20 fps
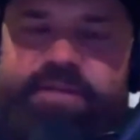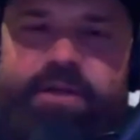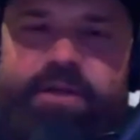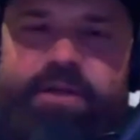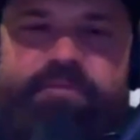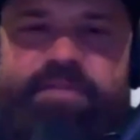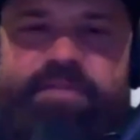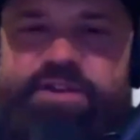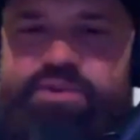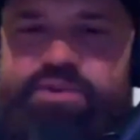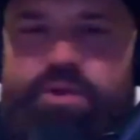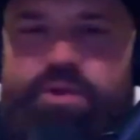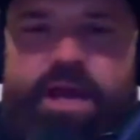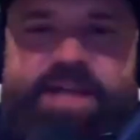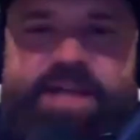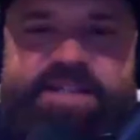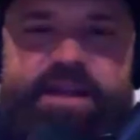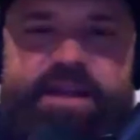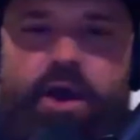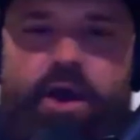they're
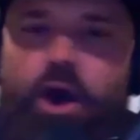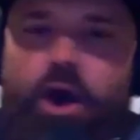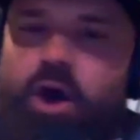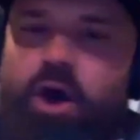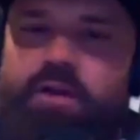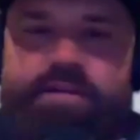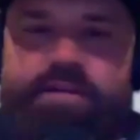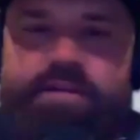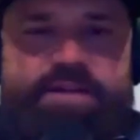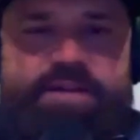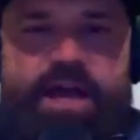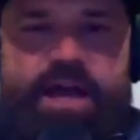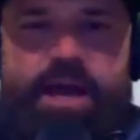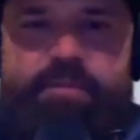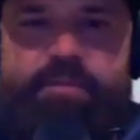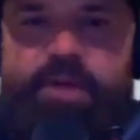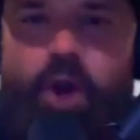visualizing all of the time.